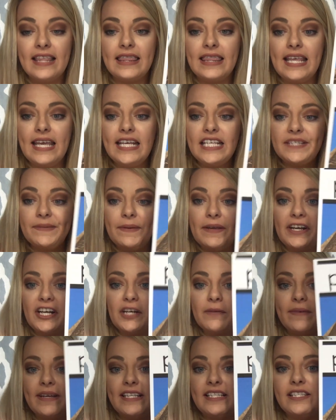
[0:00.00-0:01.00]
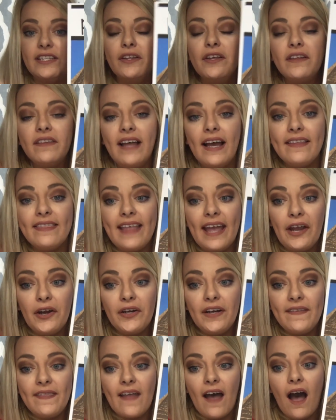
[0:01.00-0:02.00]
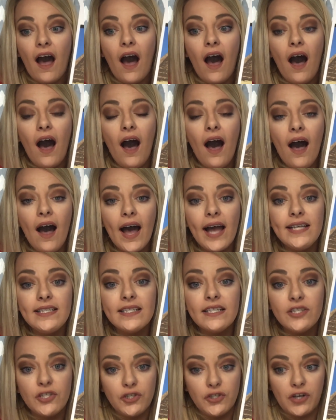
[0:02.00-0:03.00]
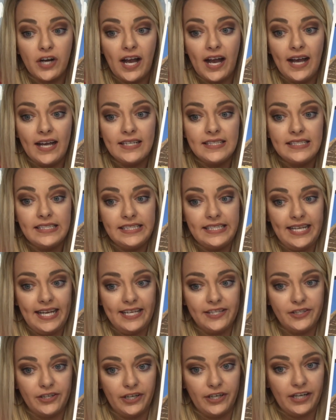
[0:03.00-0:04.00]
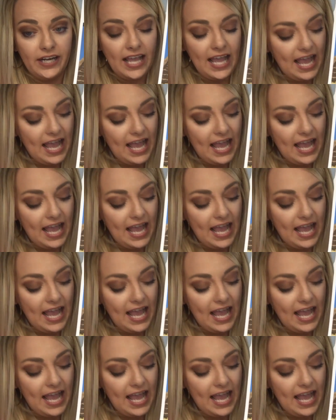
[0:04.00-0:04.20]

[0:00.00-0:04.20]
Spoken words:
These pyramids look like they are in the hot, dry desert.